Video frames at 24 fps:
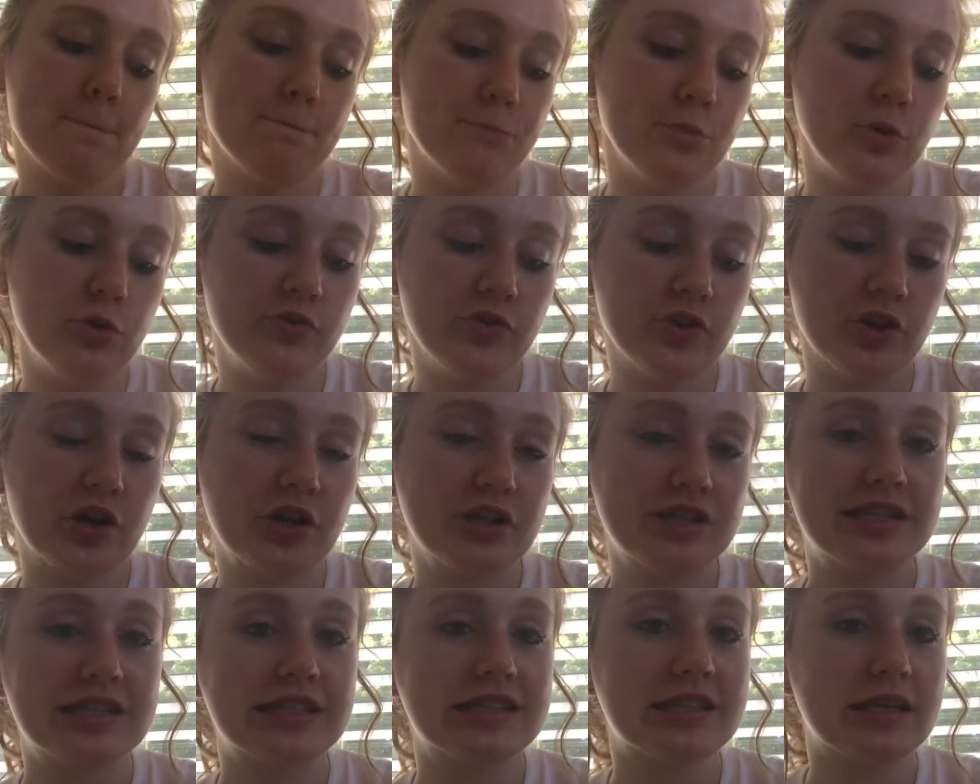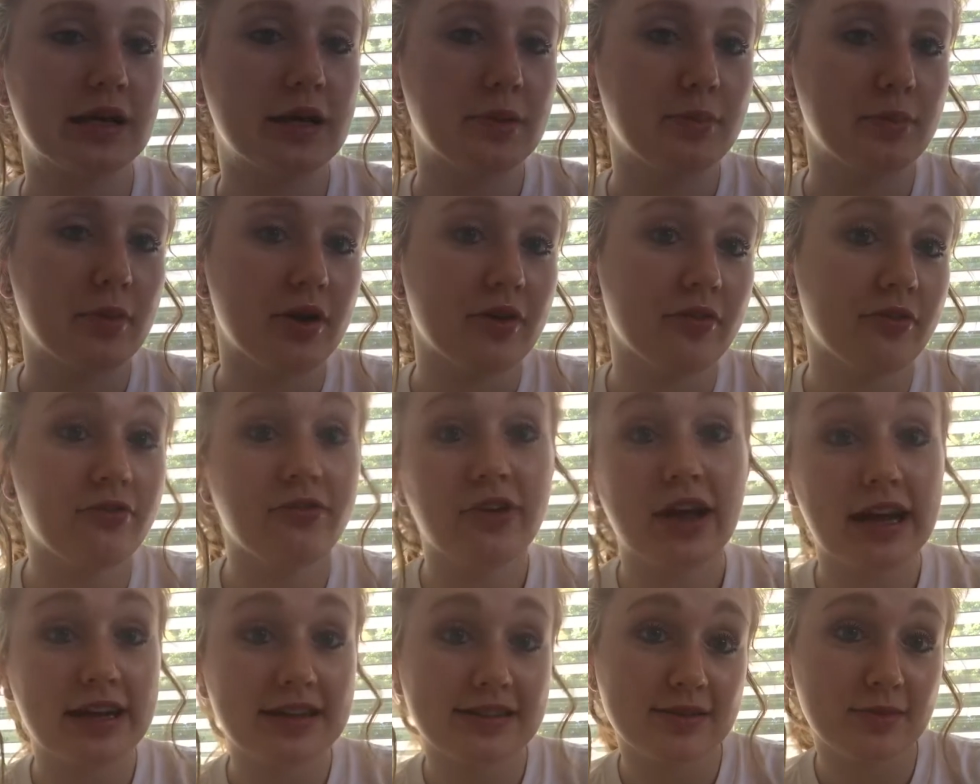moving on to some
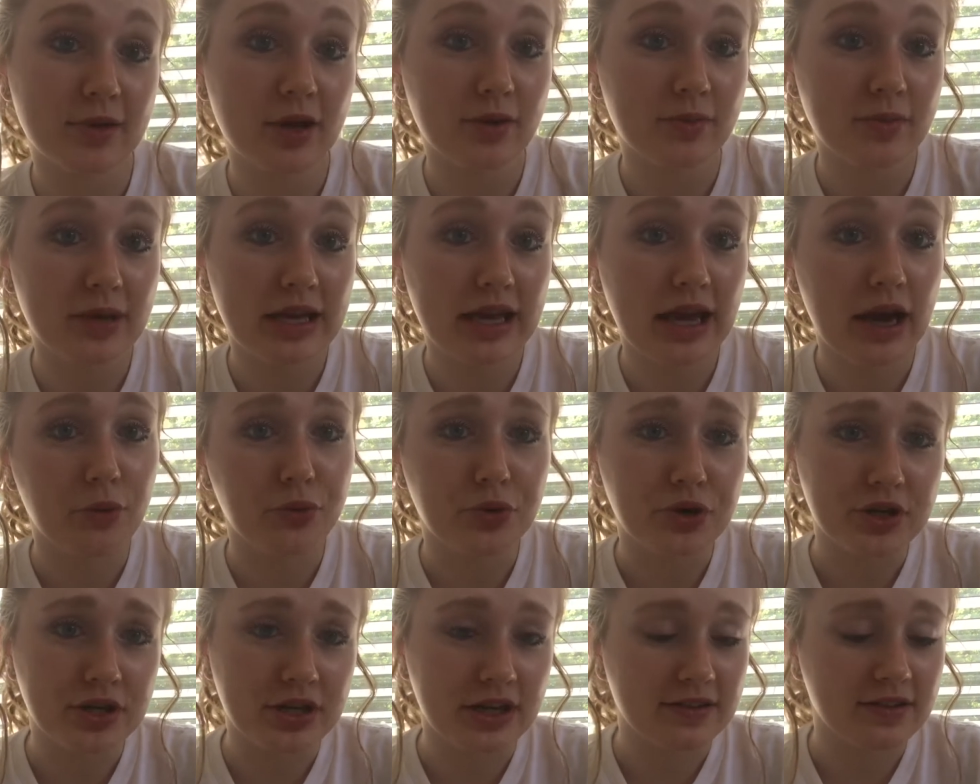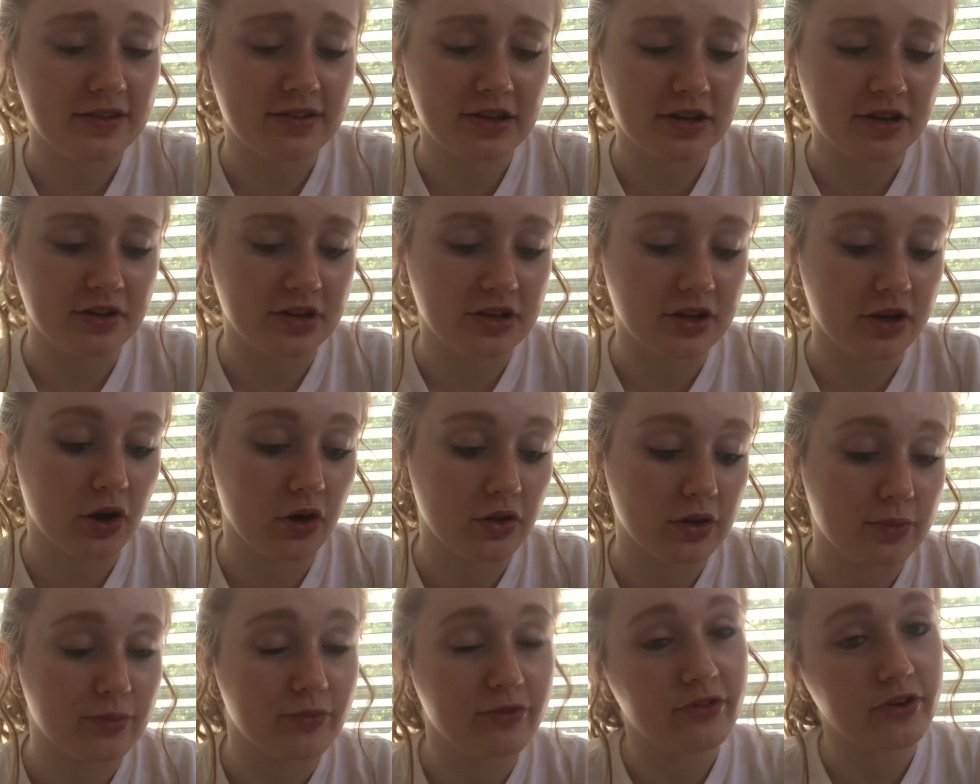facts about me. I wouldn't necessarily call
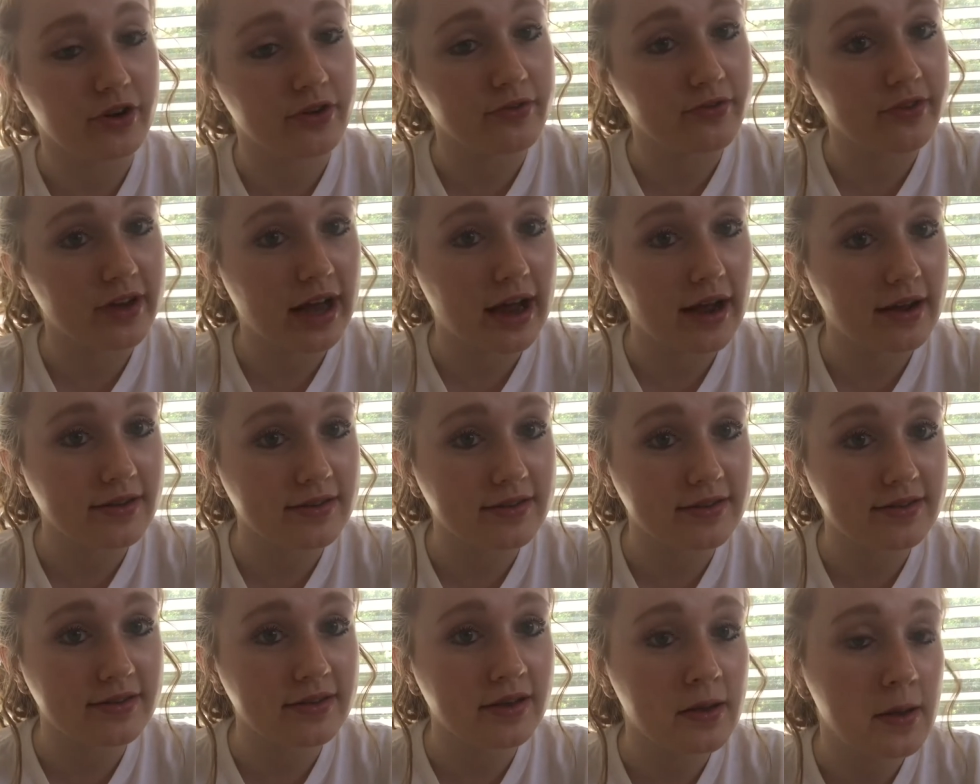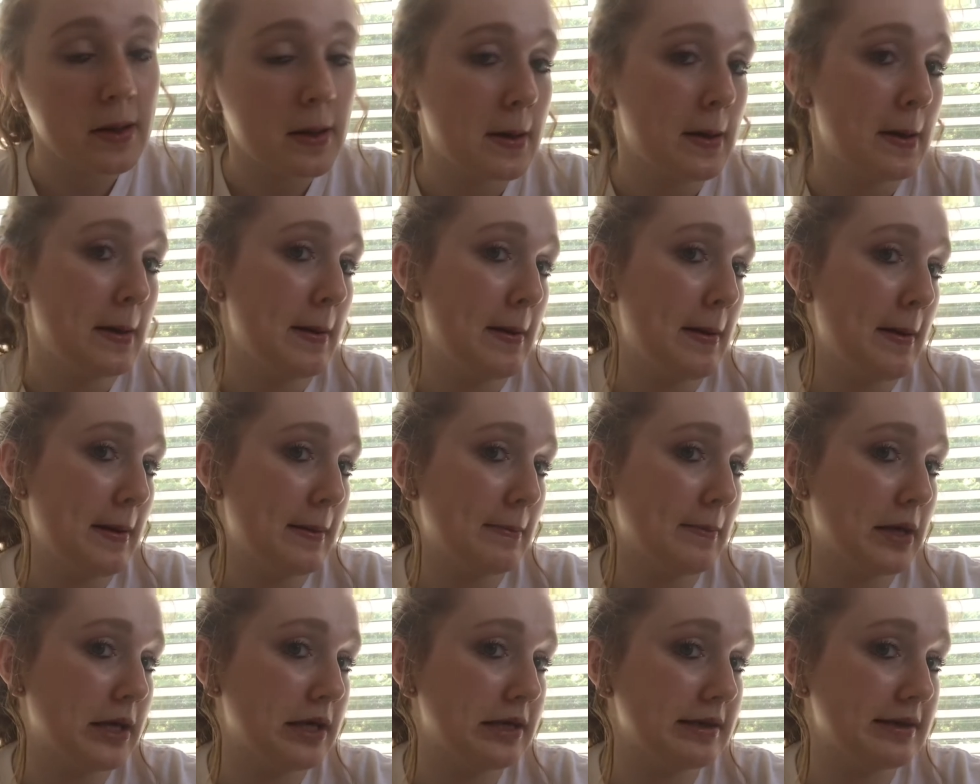them fun facts,
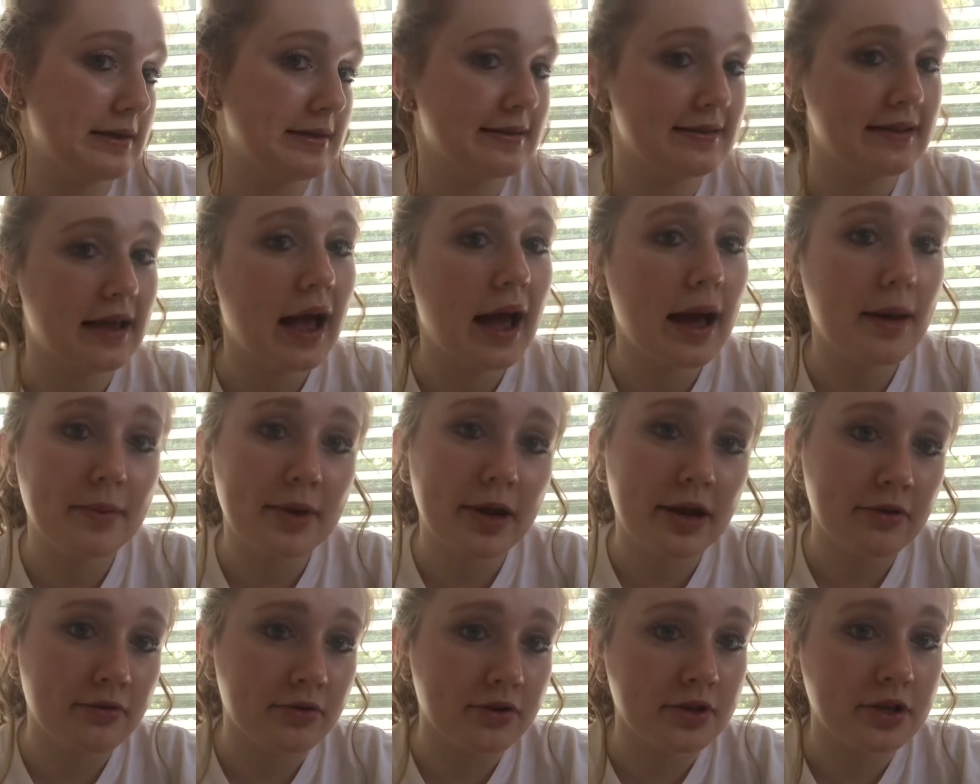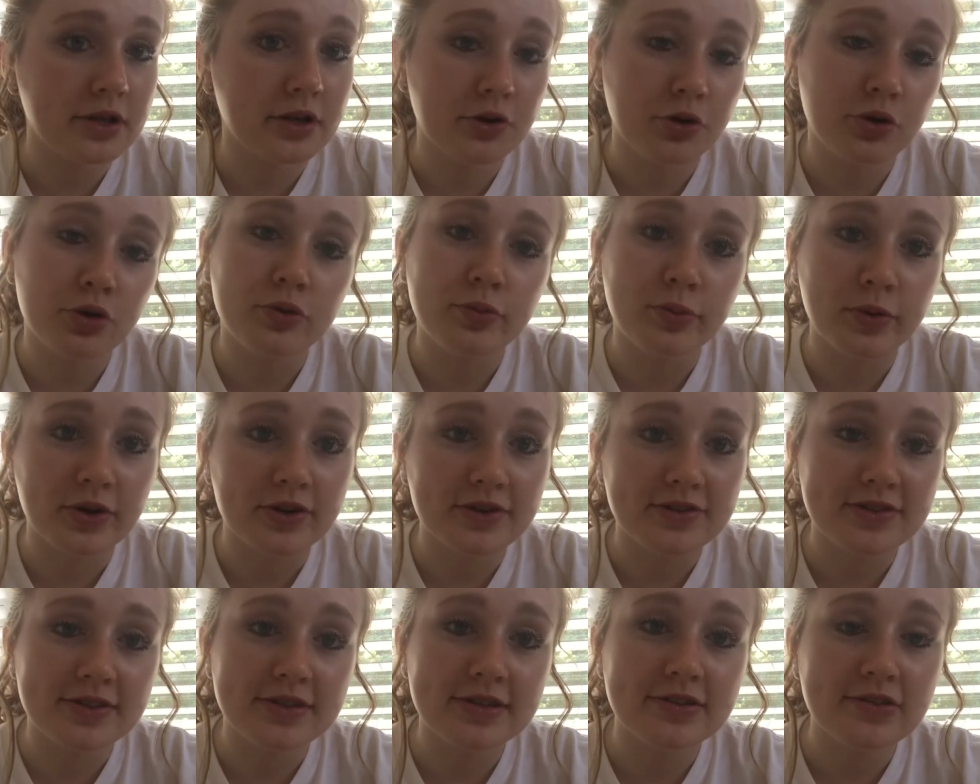because I'm not really a cool
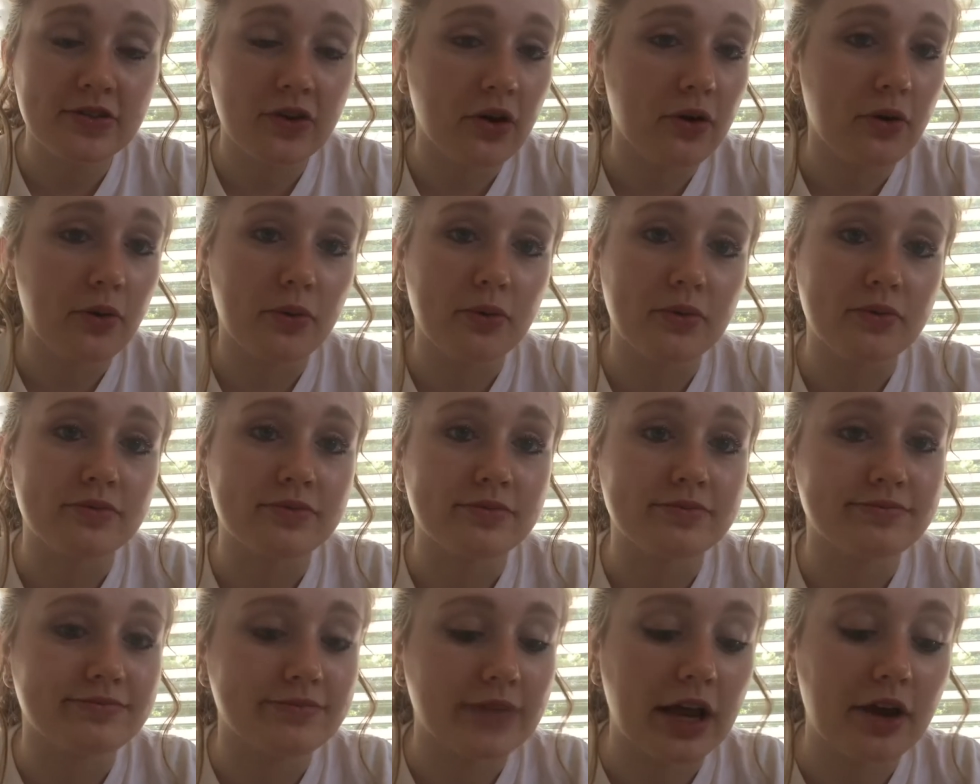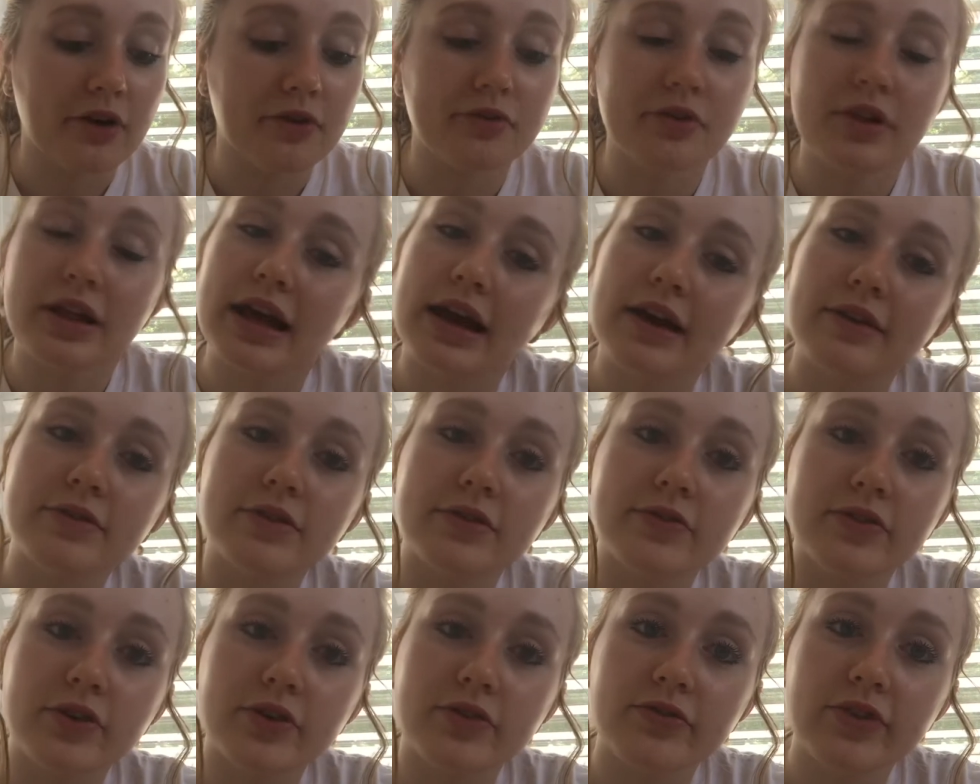person, so I don't really have any
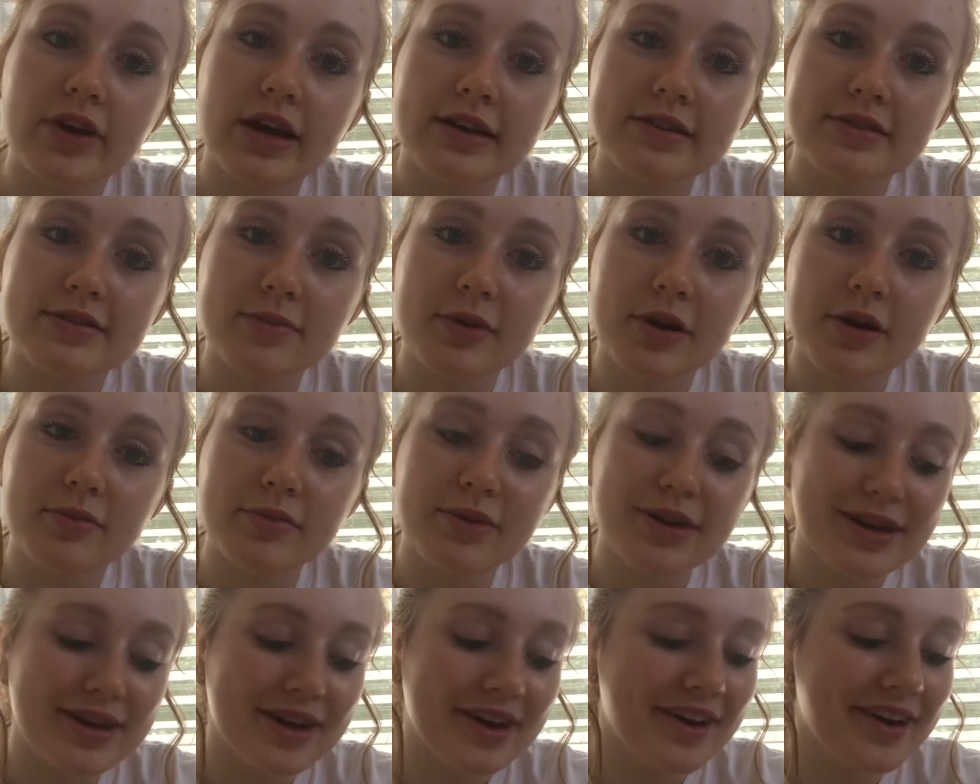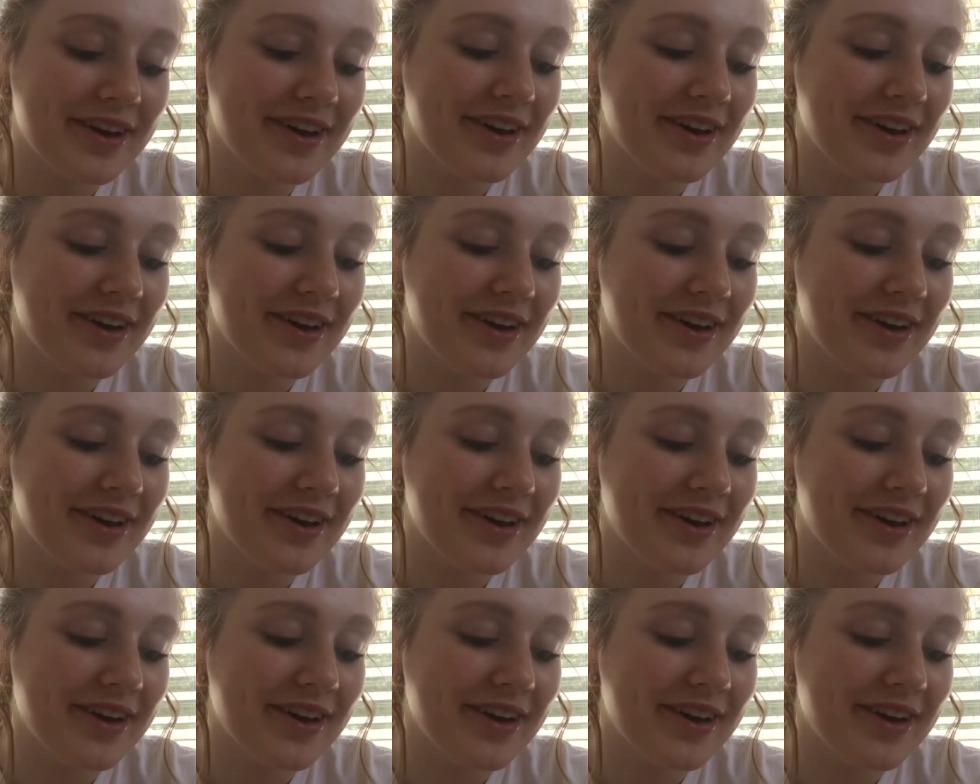fun facts about me.